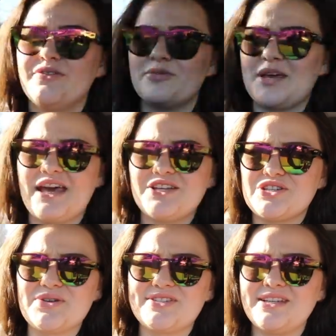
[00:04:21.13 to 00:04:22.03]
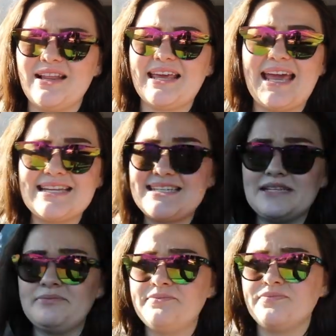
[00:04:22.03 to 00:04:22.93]
from like age 13 to like
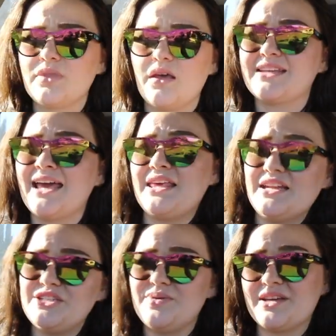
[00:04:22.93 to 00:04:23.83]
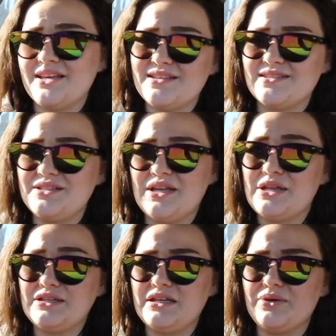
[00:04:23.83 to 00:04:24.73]
18. Can't get into it because,
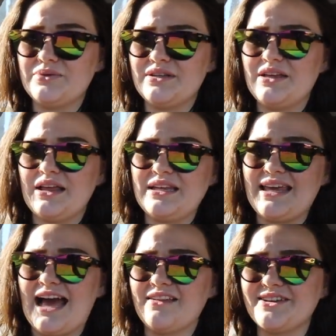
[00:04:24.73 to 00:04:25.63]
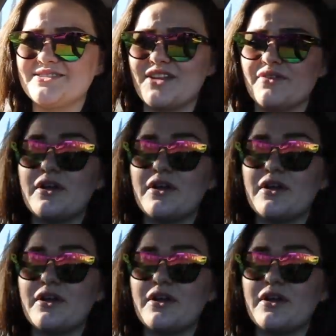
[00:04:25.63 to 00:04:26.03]
you know, legality stuff.